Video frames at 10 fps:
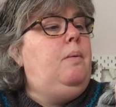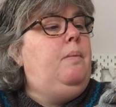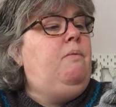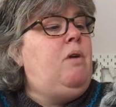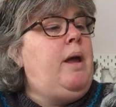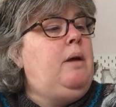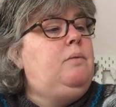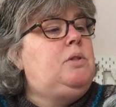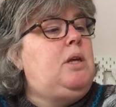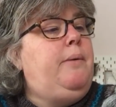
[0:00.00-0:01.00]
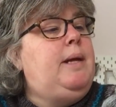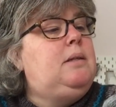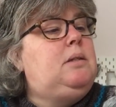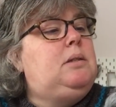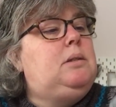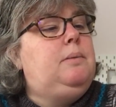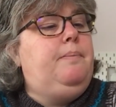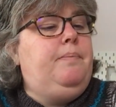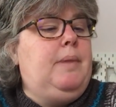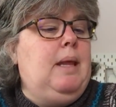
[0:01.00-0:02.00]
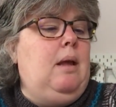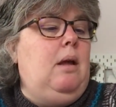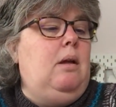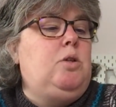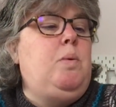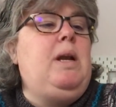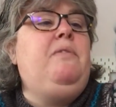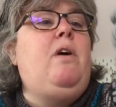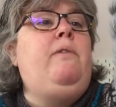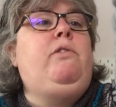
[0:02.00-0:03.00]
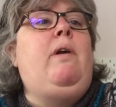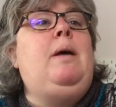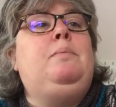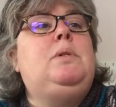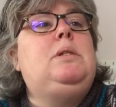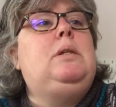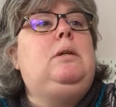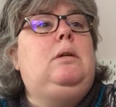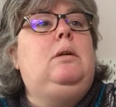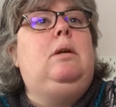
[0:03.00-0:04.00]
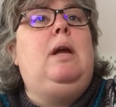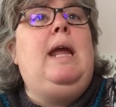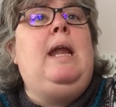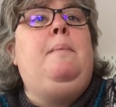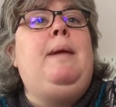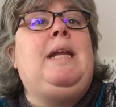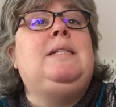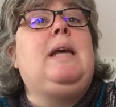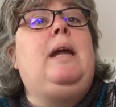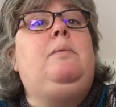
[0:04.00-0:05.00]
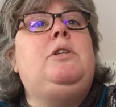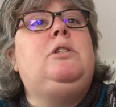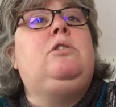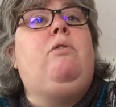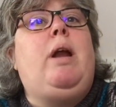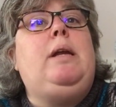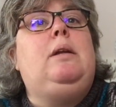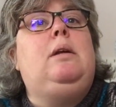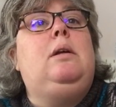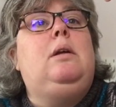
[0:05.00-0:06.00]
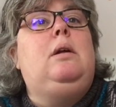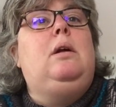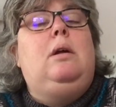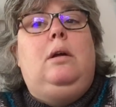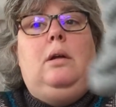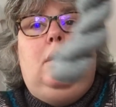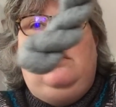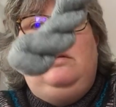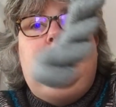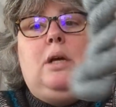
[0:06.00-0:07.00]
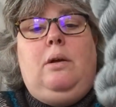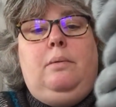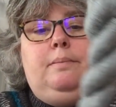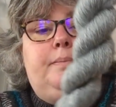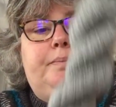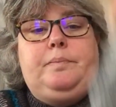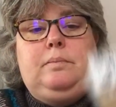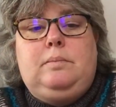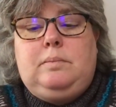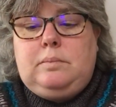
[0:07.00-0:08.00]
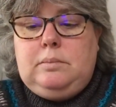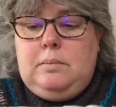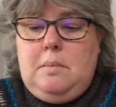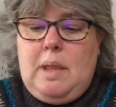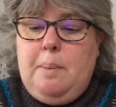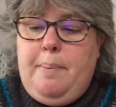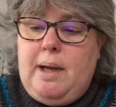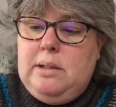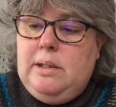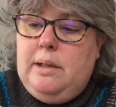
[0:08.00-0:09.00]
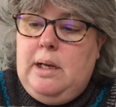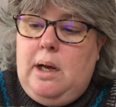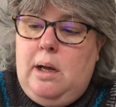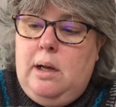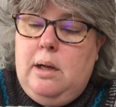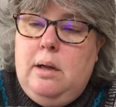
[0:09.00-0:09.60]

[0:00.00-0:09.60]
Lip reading: run out. So it's 25 grams in a mini skein, which is great. So, but the